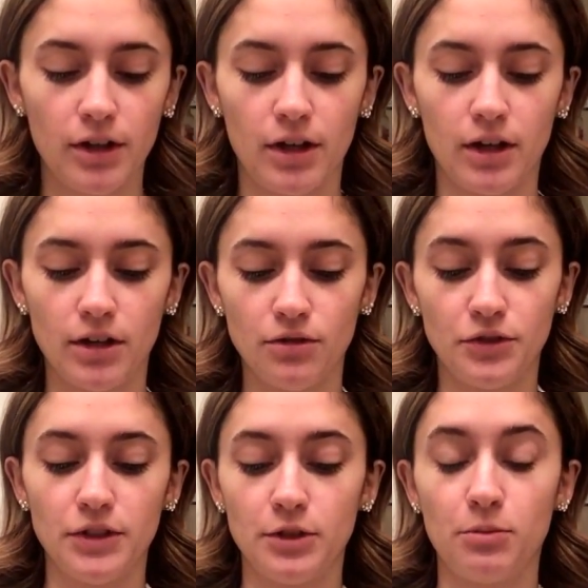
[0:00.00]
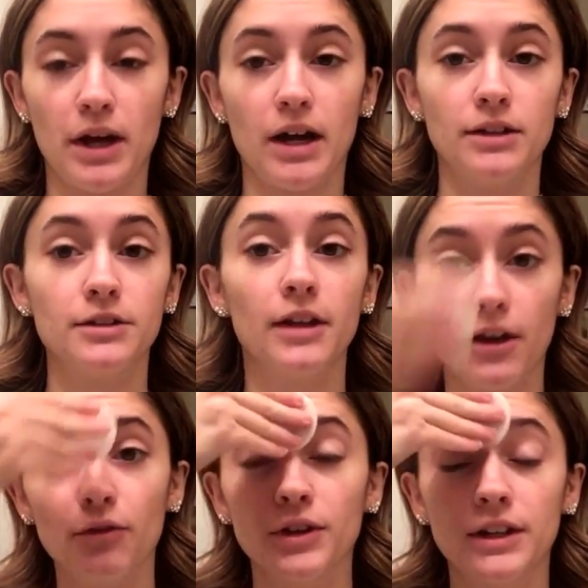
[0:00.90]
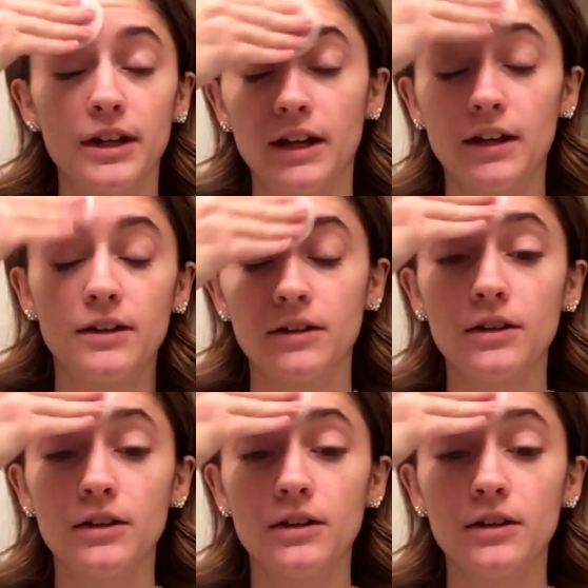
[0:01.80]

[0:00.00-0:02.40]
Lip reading: and I use these pads every day.